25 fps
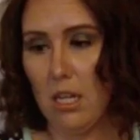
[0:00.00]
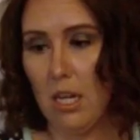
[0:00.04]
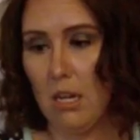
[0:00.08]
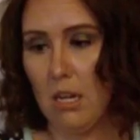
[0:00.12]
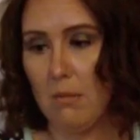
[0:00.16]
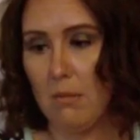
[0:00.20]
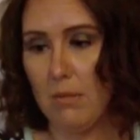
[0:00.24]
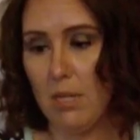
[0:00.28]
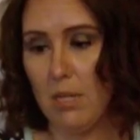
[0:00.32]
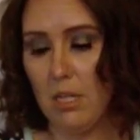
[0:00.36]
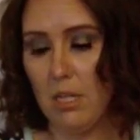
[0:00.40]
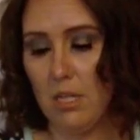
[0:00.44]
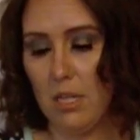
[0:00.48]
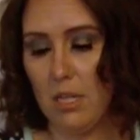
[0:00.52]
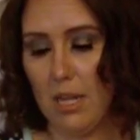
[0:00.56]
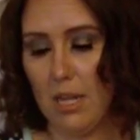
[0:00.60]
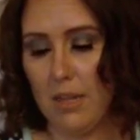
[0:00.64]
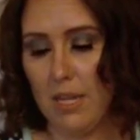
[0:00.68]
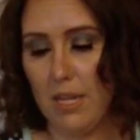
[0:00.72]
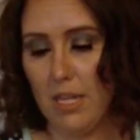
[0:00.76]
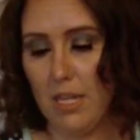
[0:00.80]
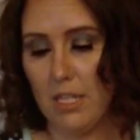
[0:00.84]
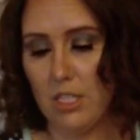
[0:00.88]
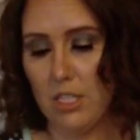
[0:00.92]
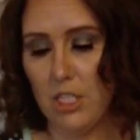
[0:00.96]
How many? I
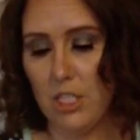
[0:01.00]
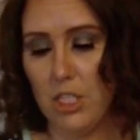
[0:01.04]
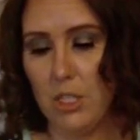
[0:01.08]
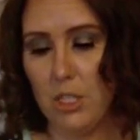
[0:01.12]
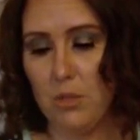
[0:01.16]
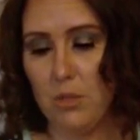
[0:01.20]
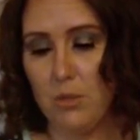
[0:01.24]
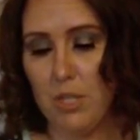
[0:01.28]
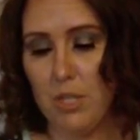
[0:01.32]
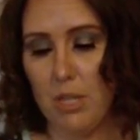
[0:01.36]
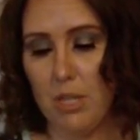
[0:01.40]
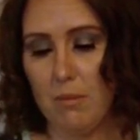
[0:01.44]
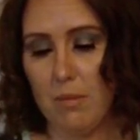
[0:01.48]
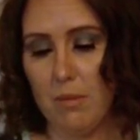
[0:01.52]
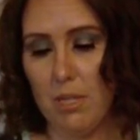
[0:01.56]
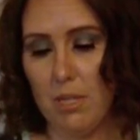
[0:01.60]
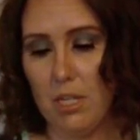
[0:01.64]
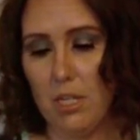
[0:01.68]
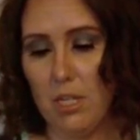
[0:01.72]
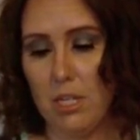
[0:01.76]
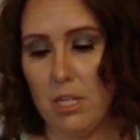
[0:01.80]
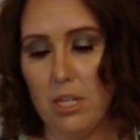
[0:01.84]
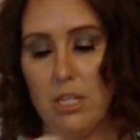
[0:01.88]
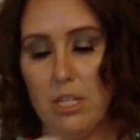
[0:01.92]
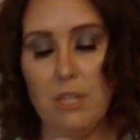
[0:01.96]
think two come in
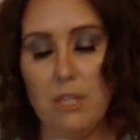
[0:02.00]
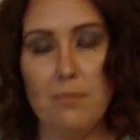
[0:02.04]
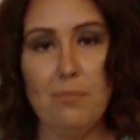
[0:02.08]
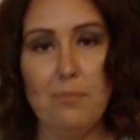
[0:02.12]
here.